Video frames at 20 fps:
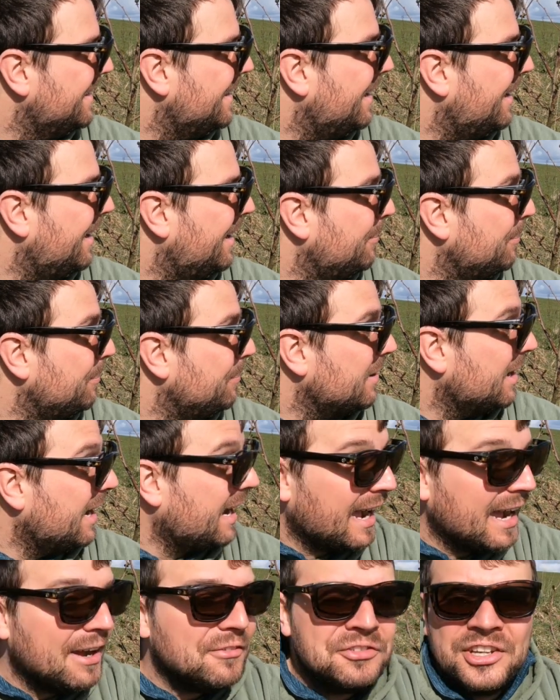
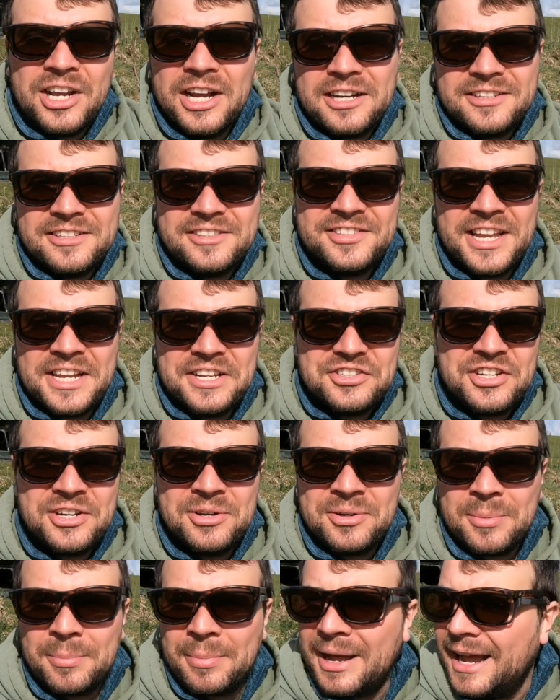I have targeted tench
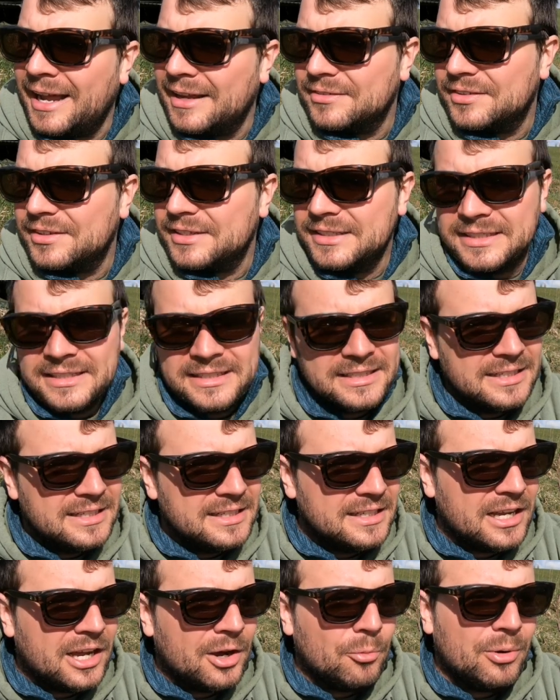here in the past,
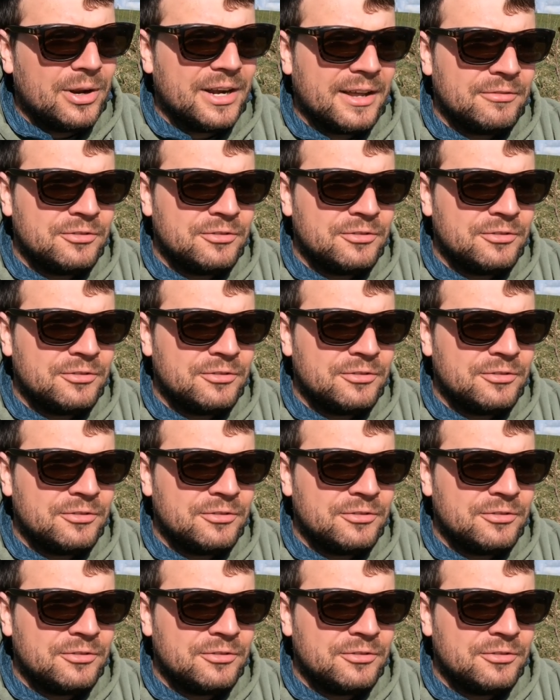and when